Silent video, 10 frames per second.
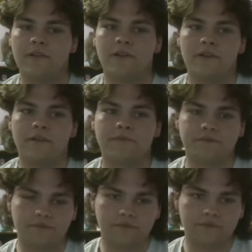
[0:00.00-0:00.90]
Oh,
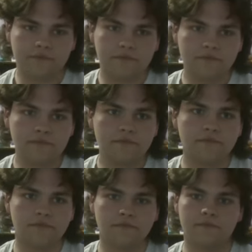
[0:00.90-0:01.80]
so a
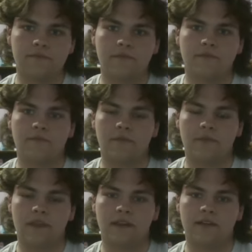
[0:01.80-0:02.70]
man that is like
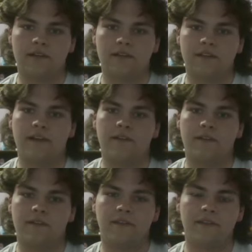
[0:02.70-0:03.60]
feminine? Yeah.
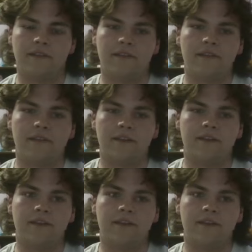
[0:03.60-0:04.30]
Oh,